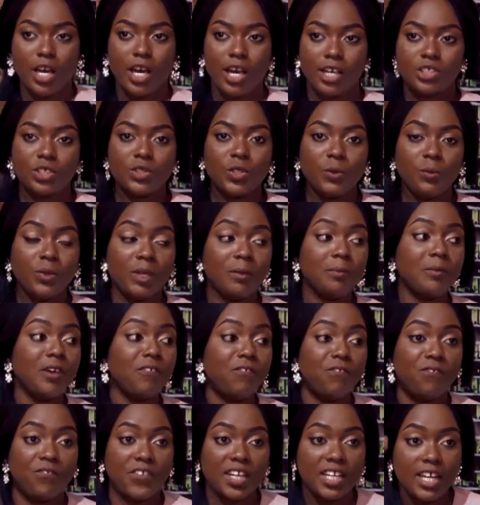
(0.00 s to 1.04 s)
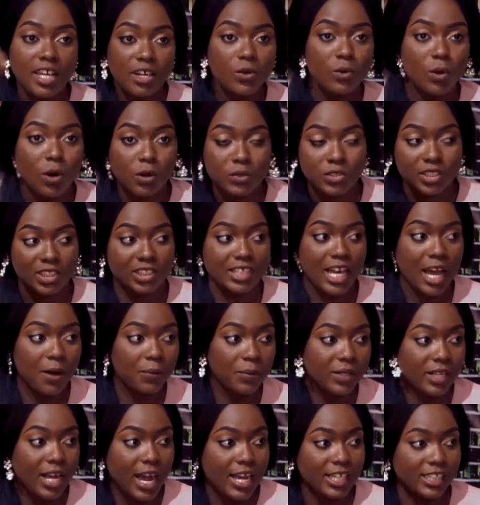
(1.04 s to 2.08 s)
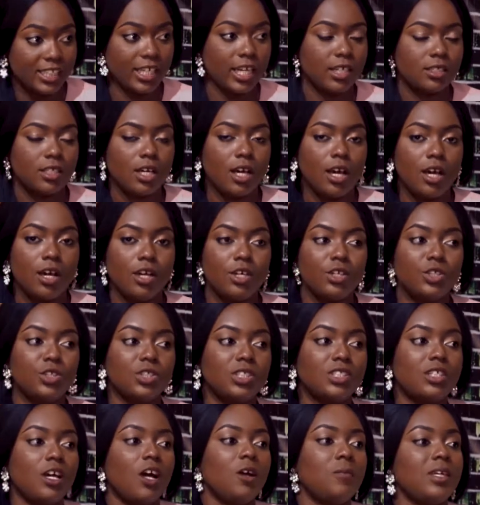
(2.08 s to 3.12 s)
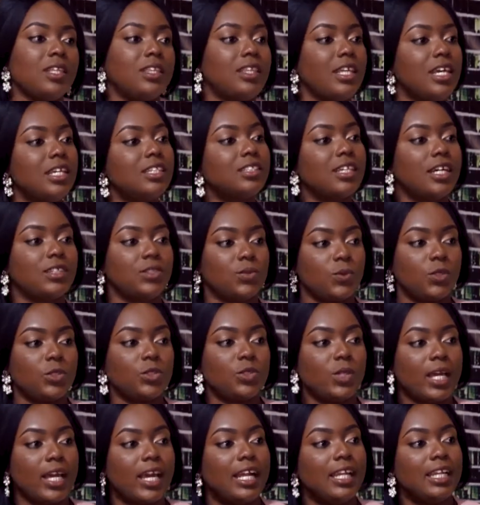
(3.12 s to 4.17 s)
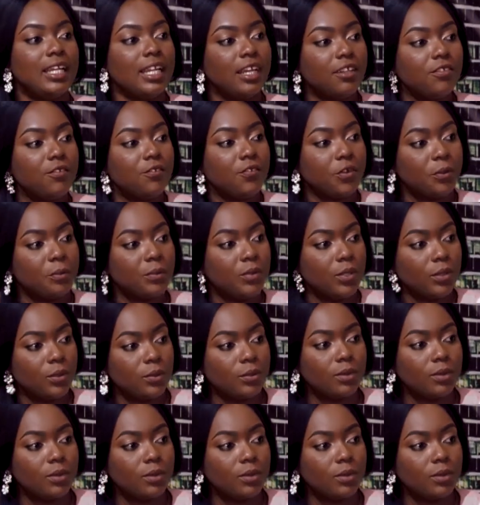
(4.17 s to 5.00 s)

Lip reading: It shouldn't be me feeding you all the time with ideas. Also, you should tell me things as well so I can learn from you.